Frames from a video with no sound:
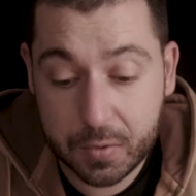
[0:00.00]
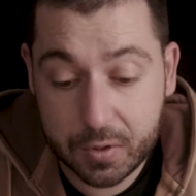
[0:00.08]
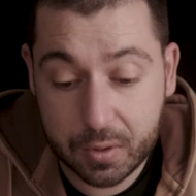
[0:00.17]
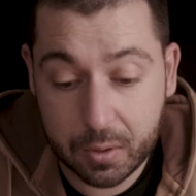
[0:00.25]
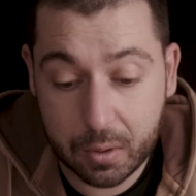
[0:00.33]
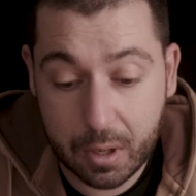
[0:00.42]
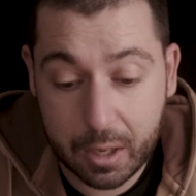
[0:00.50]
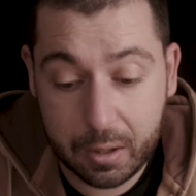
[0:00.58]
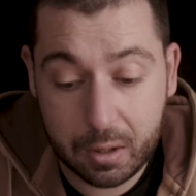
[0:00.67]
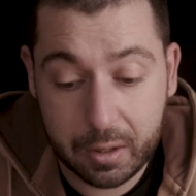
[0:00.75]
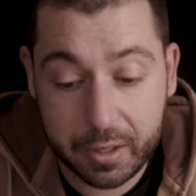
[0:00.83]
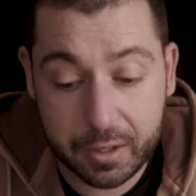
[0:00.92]
So
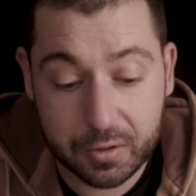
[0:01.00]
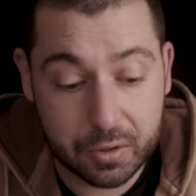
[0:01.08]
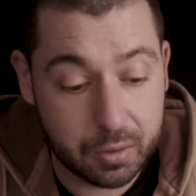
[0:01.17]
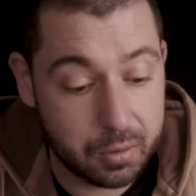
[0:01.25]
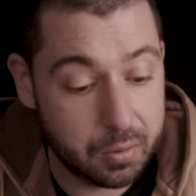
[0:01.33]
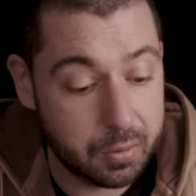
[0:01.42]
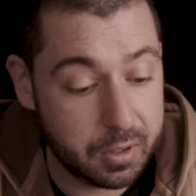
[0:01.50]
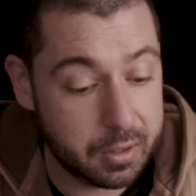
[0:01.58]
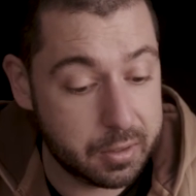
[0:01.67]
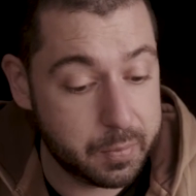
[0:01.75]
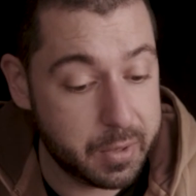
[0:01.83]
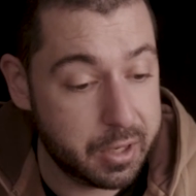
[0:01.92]
I'll link to
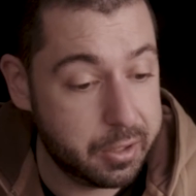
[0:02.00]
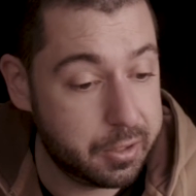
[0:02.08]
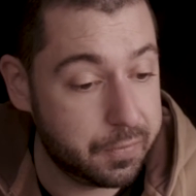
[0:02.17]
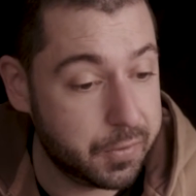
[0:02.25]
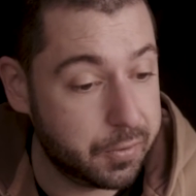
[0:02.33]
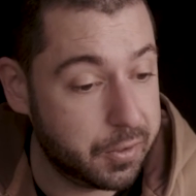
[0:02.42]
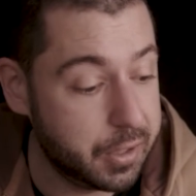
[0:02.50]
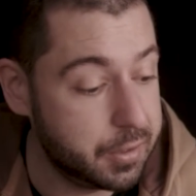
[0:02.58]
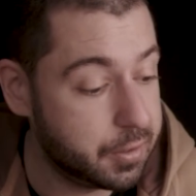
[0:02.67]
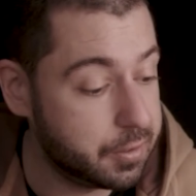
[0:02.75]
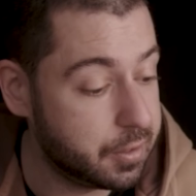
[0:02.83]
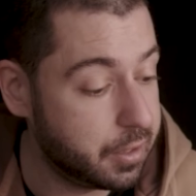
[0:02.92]
as many different
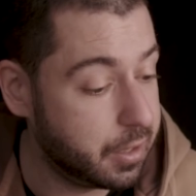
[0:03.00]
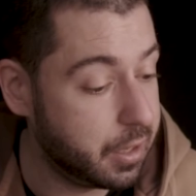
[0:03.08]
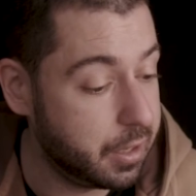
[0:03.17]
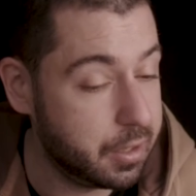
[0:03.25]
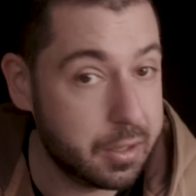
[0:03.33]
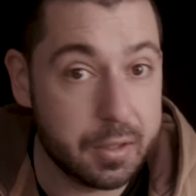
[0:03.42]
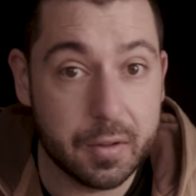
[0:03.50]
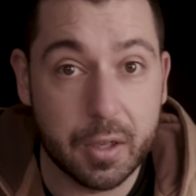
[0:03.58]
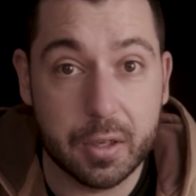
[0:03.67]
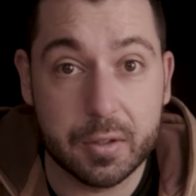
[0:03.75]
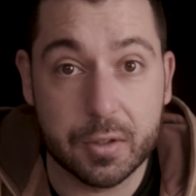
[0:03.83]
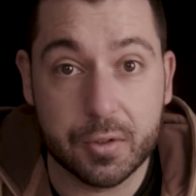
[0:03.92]
things as I can in
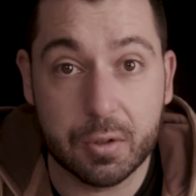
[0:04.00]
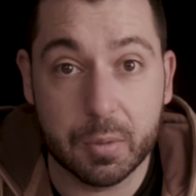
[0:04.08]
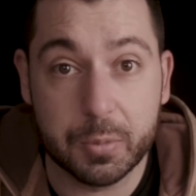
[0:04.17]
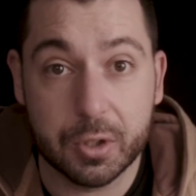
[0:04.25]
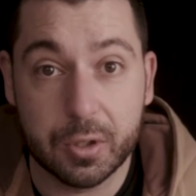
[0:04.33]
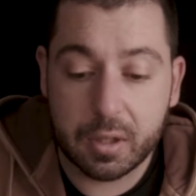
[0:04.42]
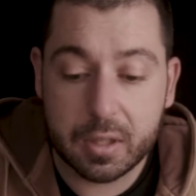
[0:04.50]
the description.